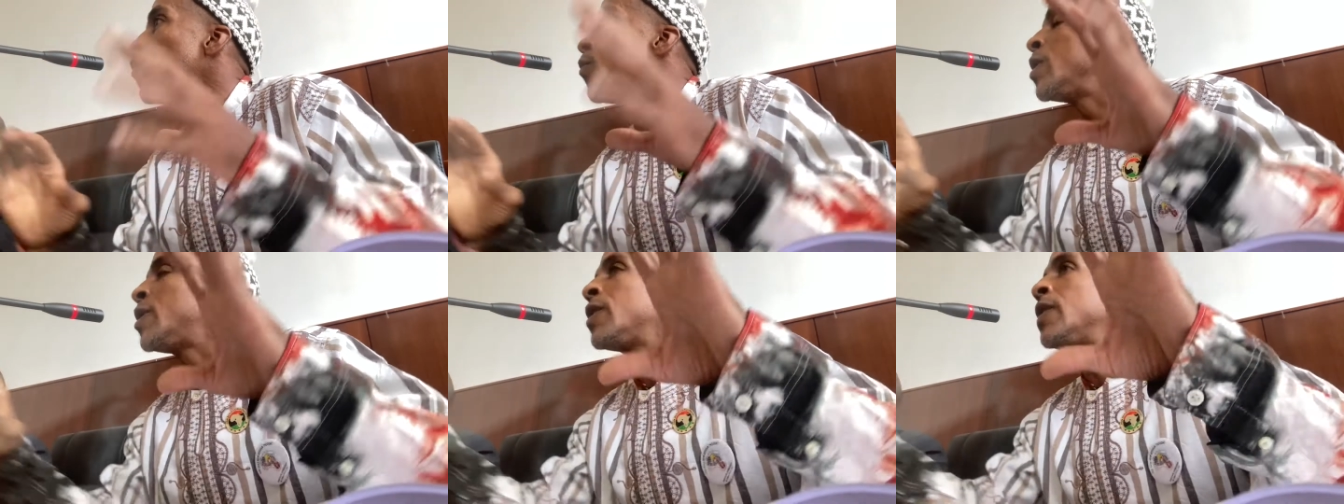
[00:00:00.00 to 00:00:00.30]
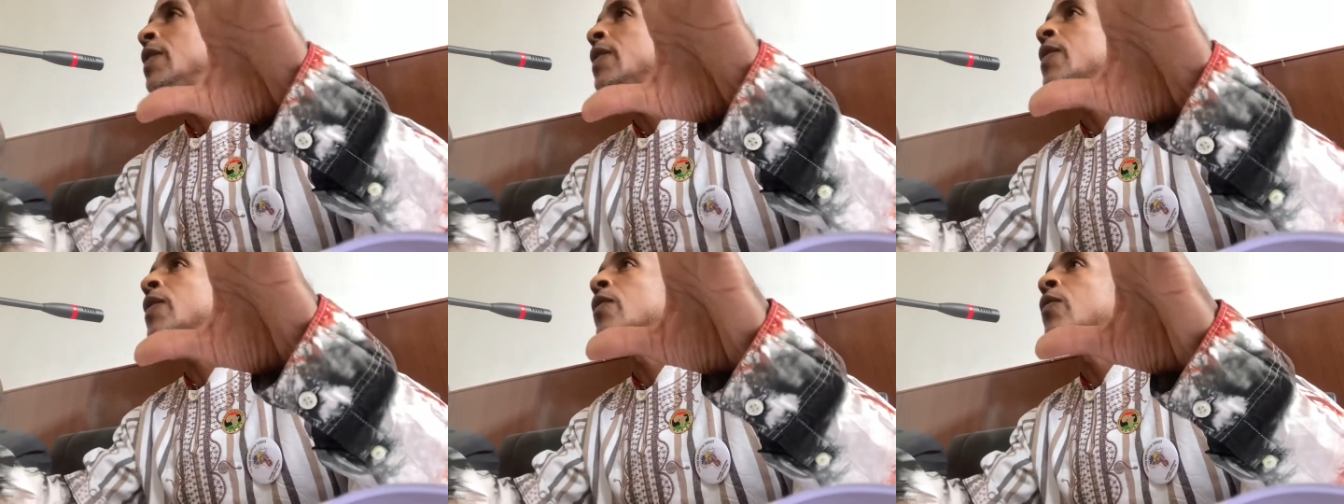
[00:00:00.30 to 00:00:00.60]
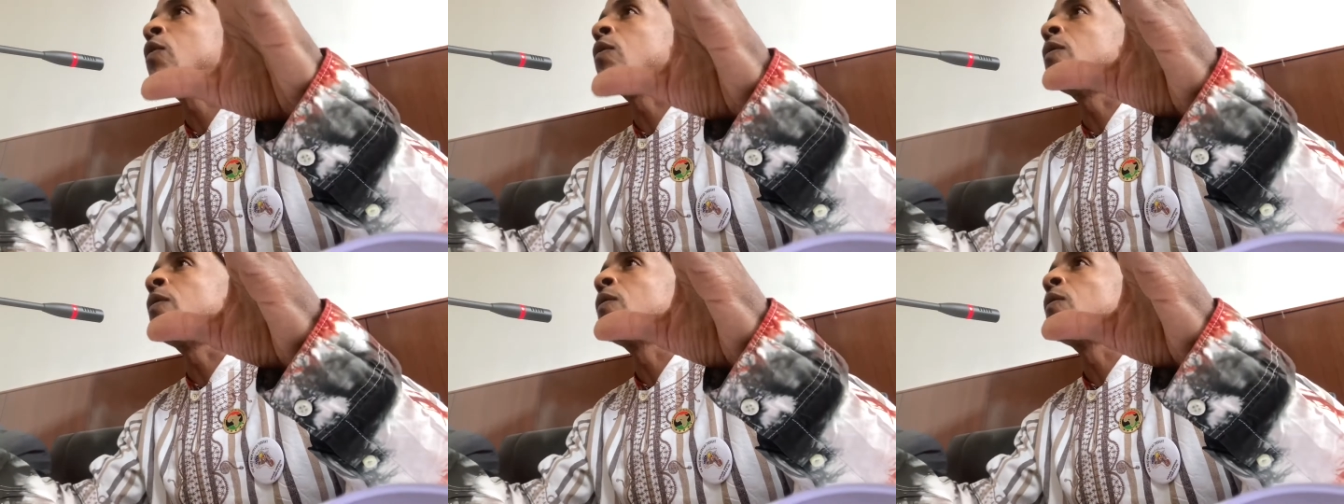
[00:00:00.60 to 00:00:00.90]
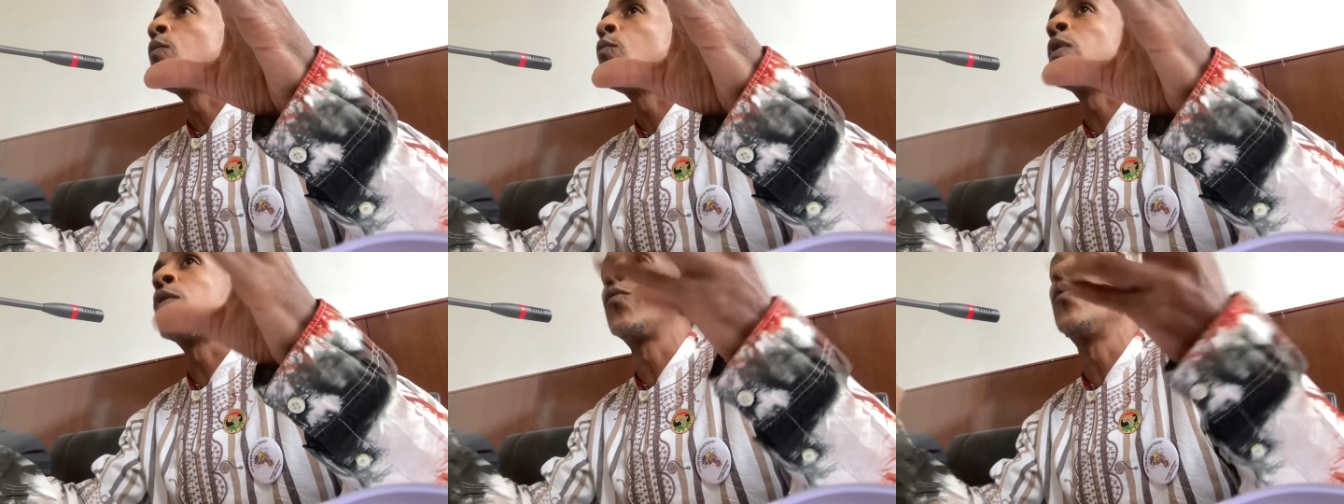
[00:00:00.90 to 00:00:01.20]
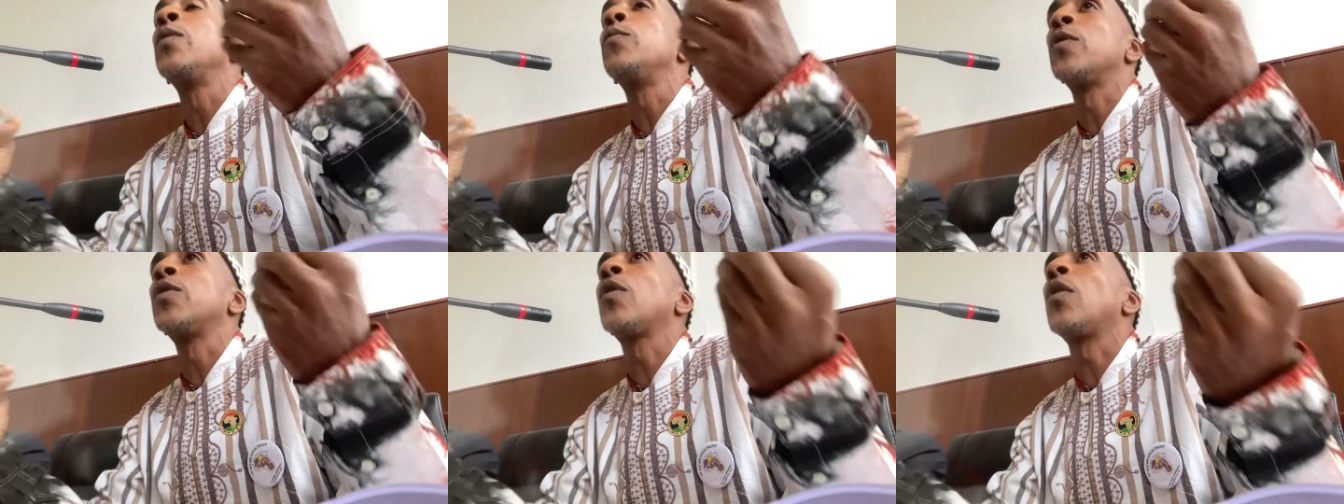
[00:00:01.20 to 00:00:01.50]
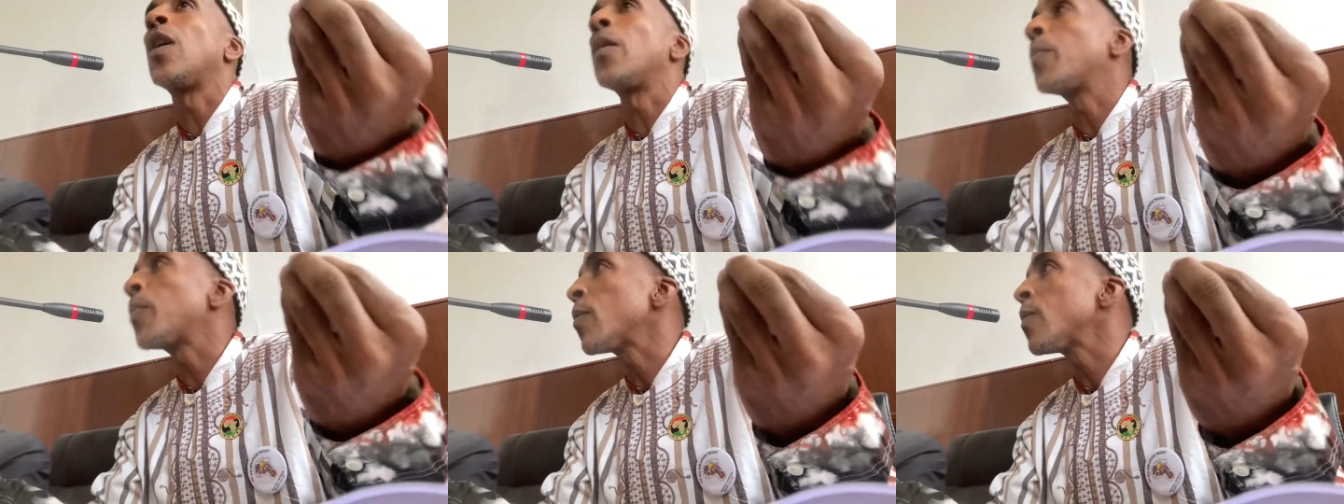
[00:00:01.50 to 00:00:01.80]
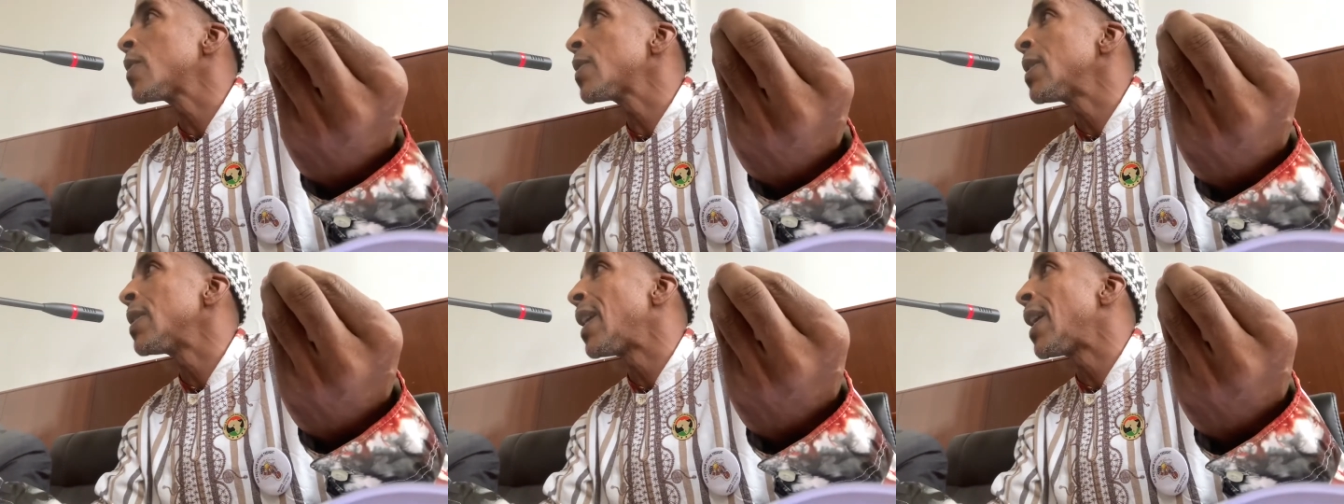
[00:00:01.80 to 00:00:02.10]
which is what we would call
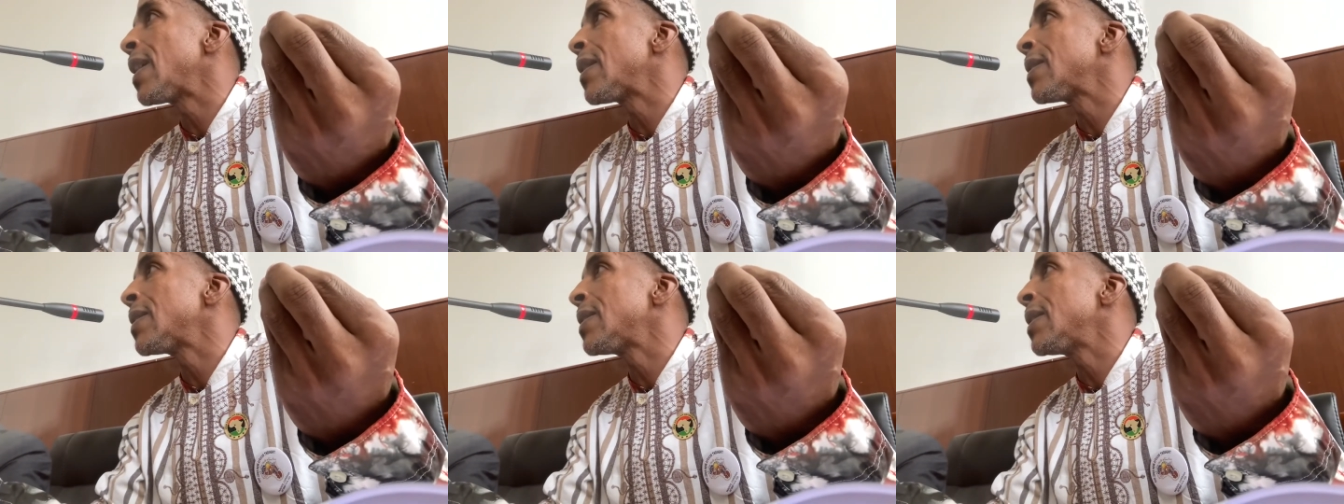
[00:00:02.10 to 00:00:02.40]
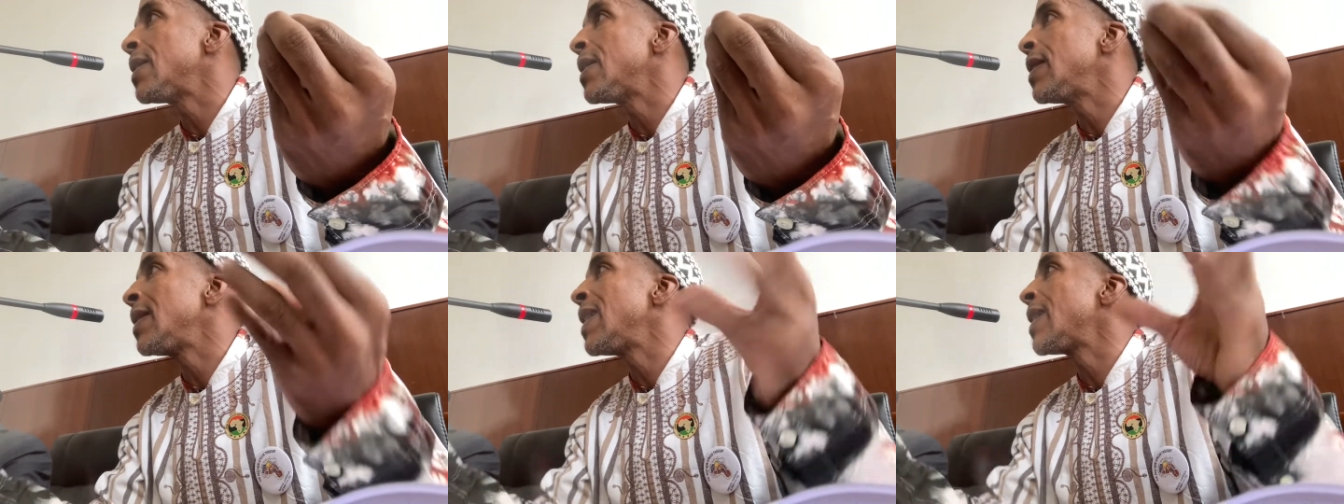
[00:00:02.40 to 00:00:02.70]
personality,